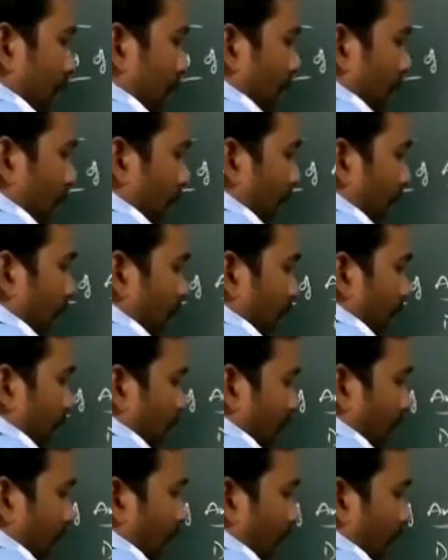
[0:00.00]
Right
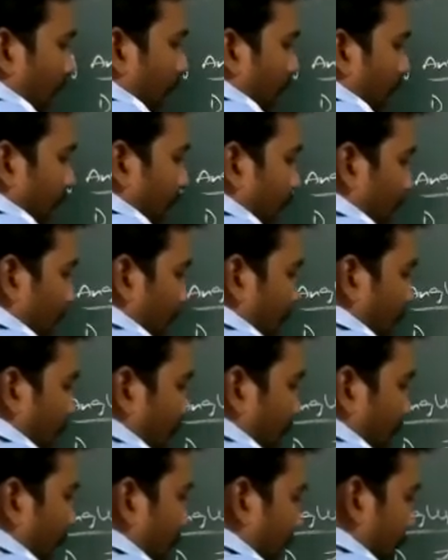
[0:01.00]
angle.
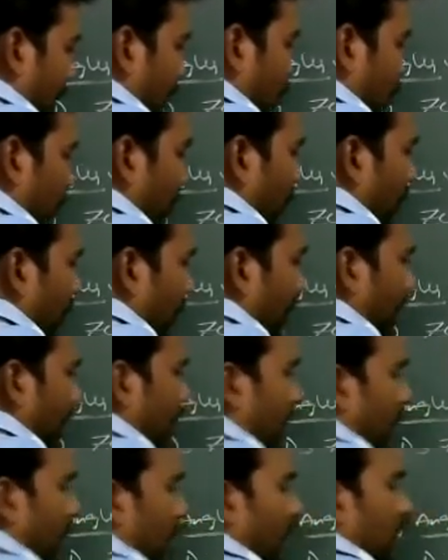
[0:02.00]
Already you know very
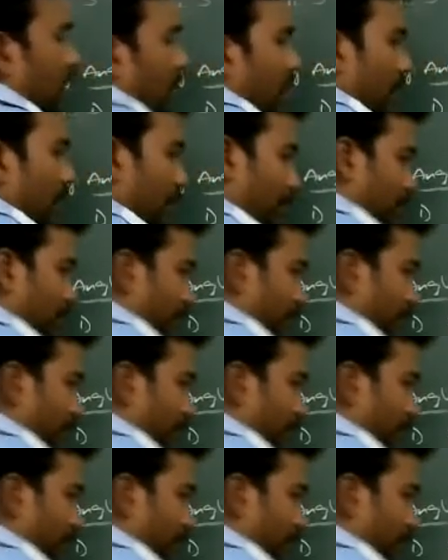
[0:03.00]
well, if